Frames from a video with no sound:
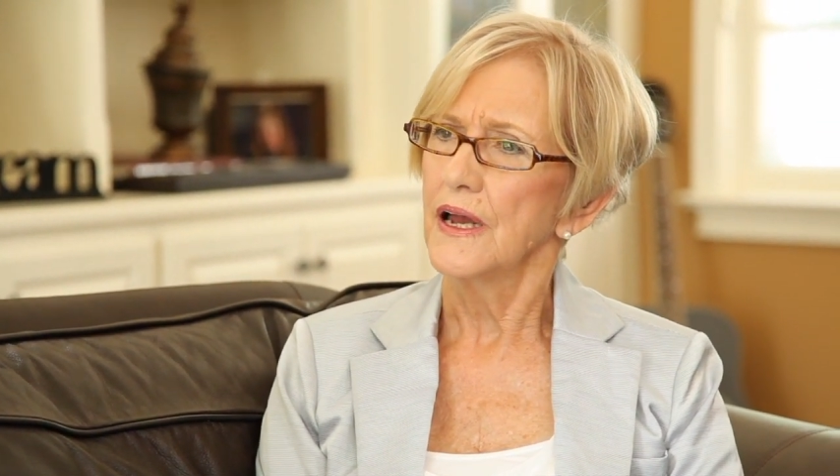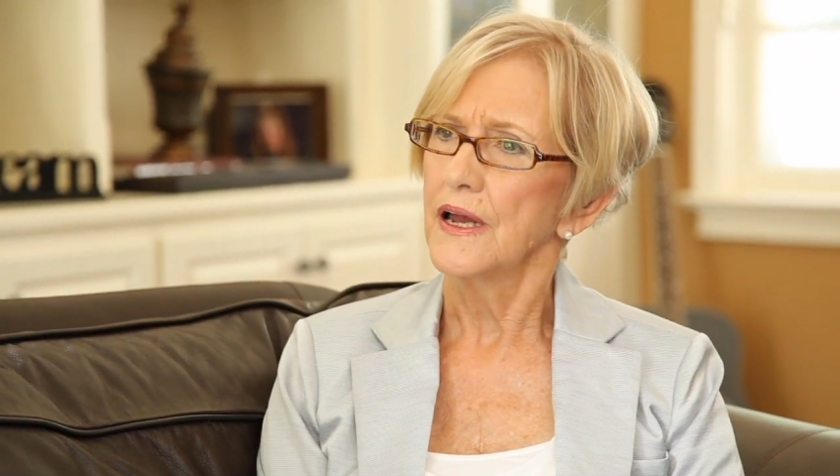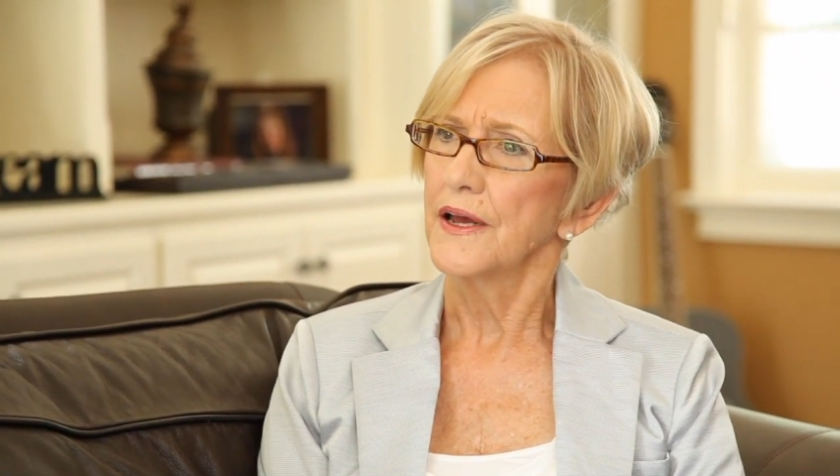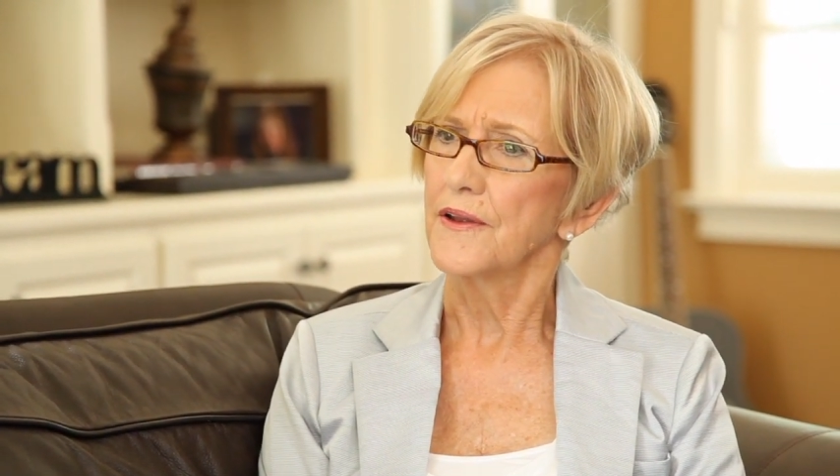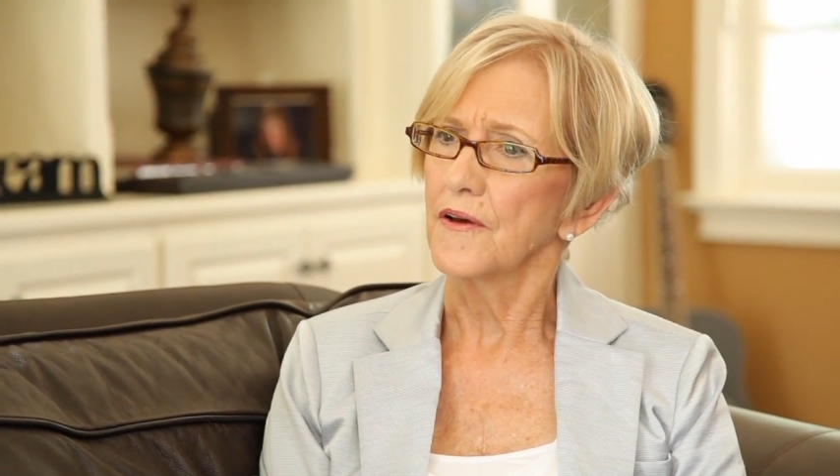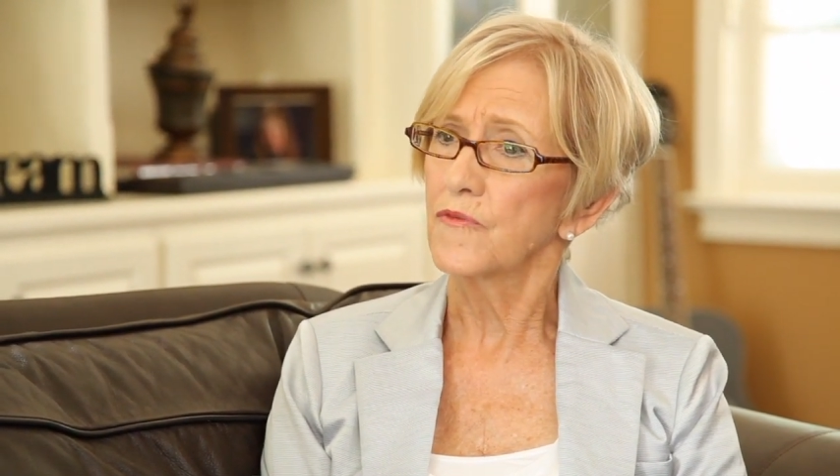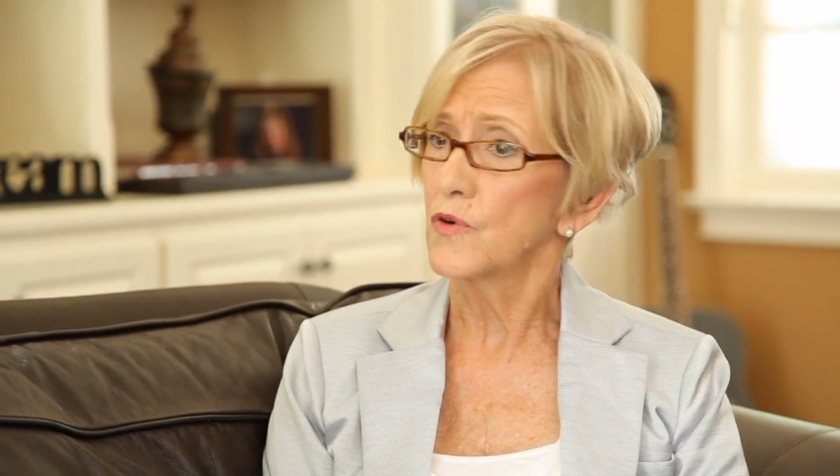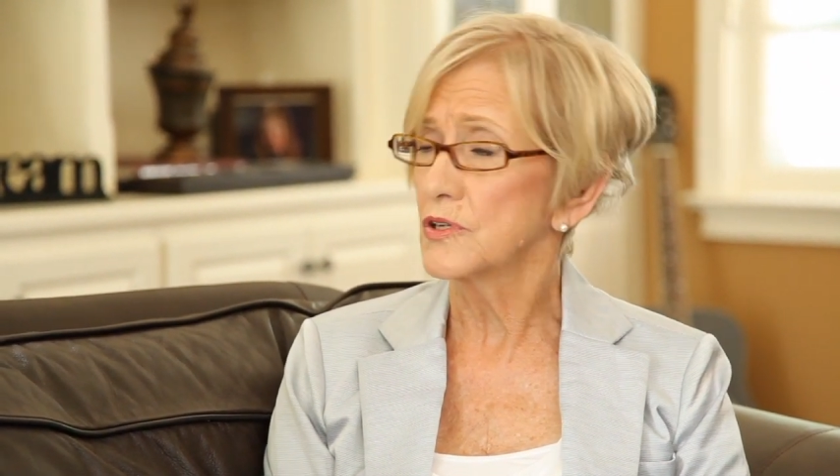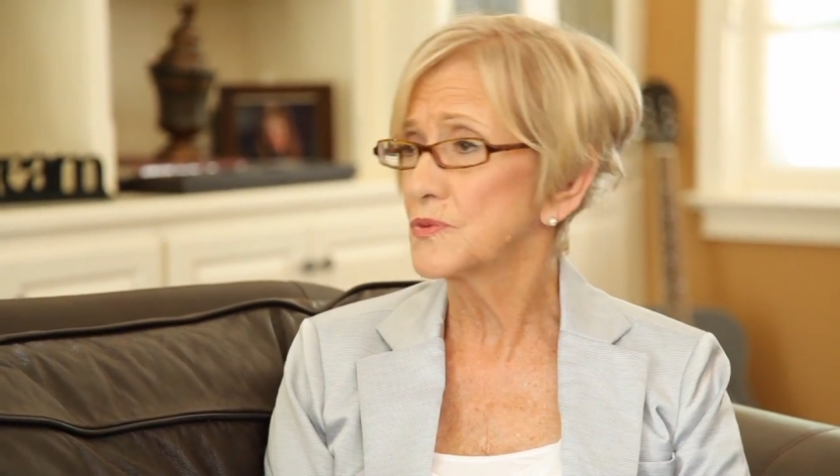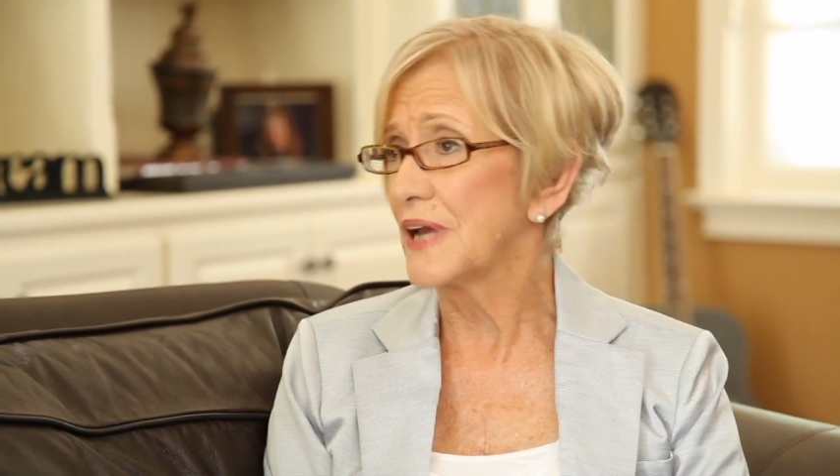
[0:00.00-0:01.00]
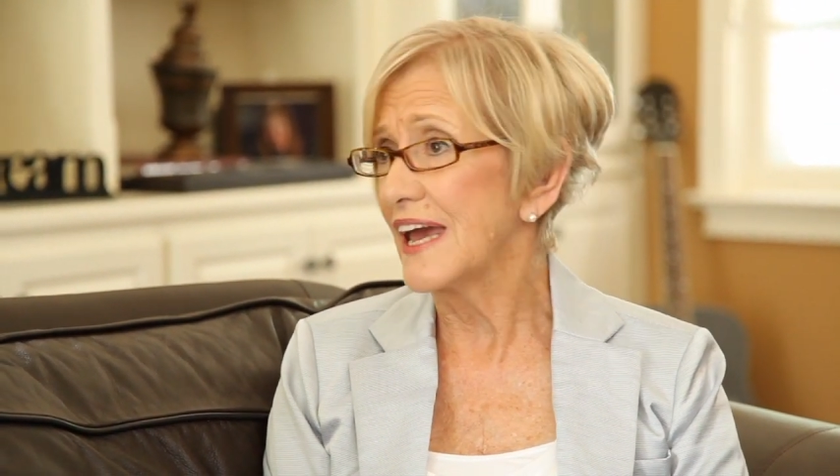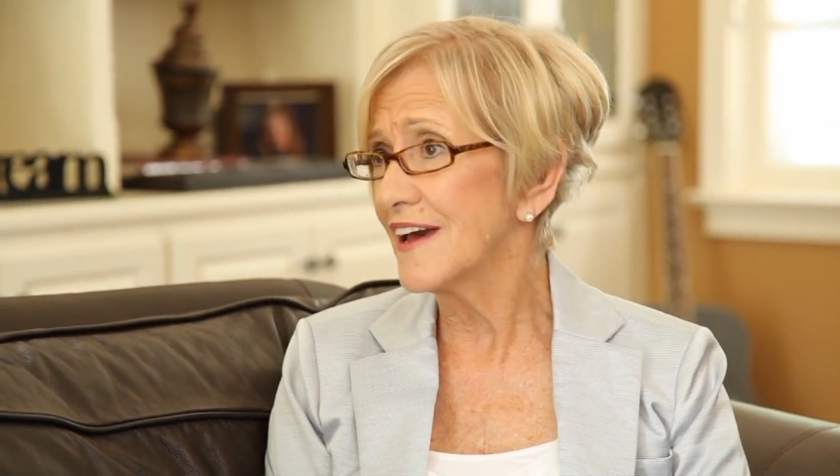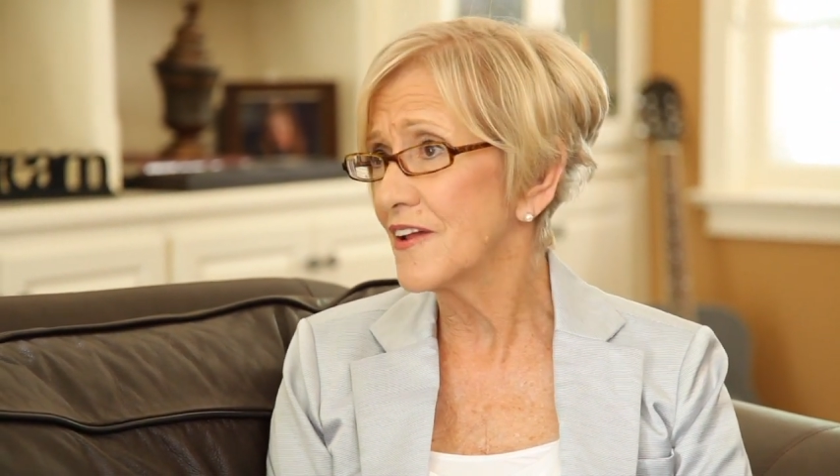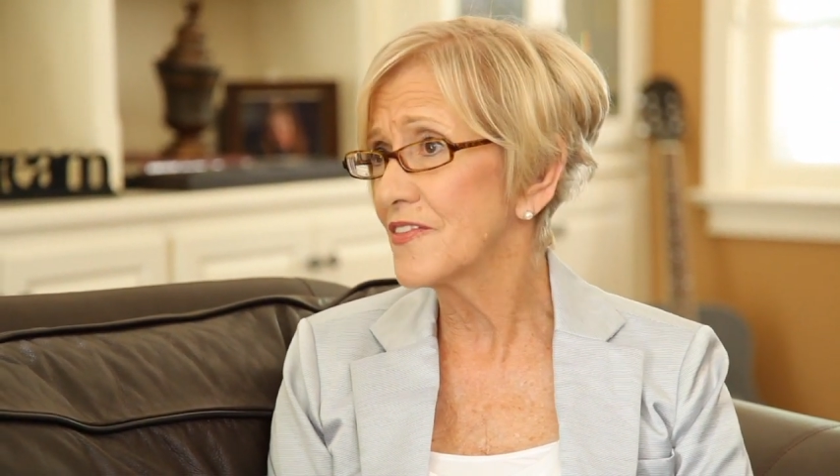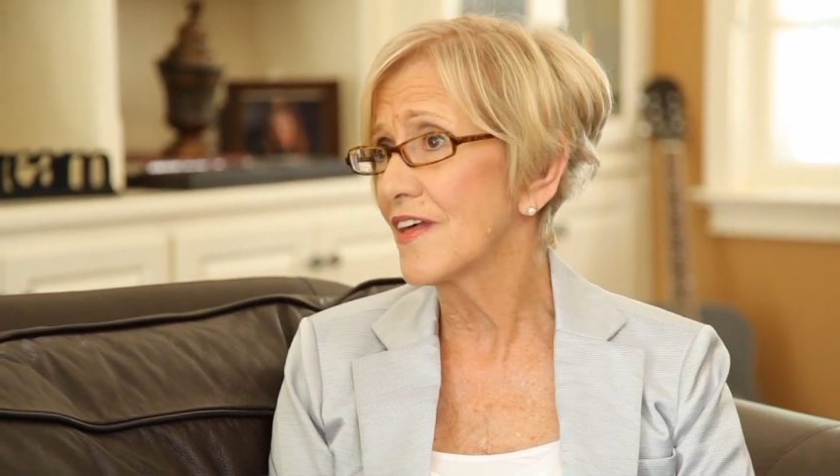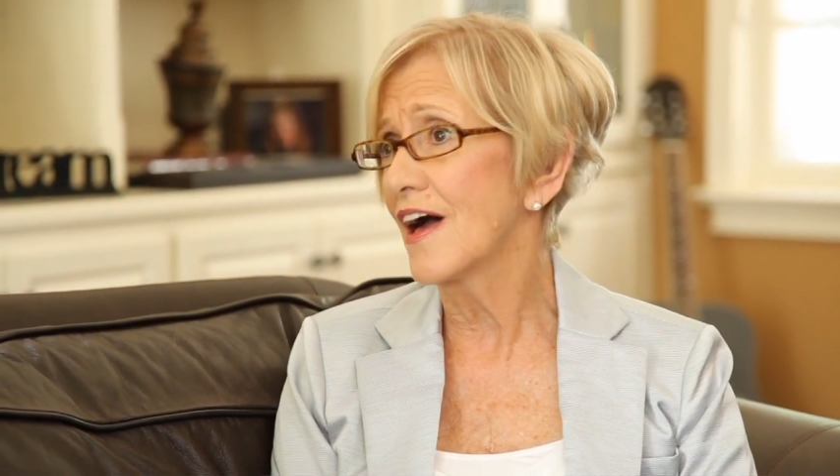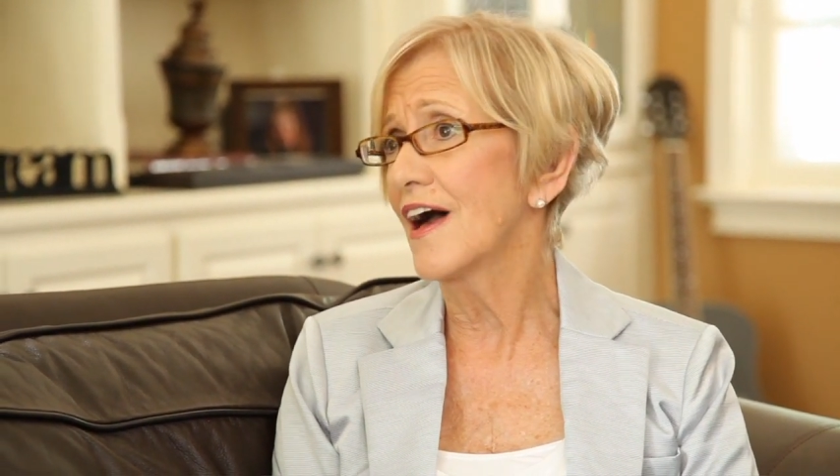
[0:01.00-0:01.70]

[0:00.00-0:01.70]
And of course we edit